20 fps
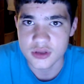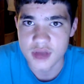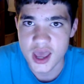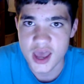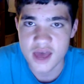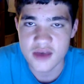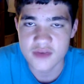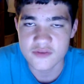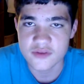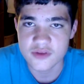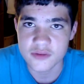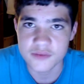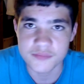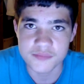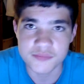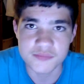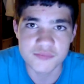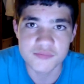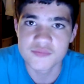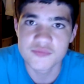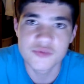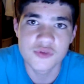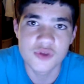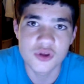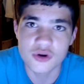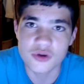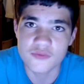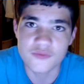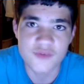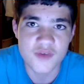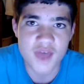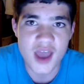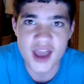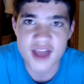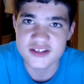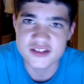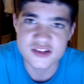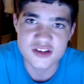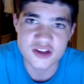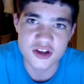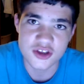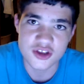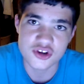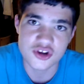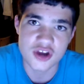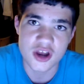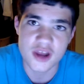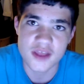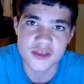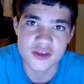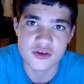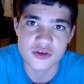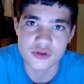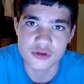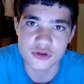have a little fact stuck in your head that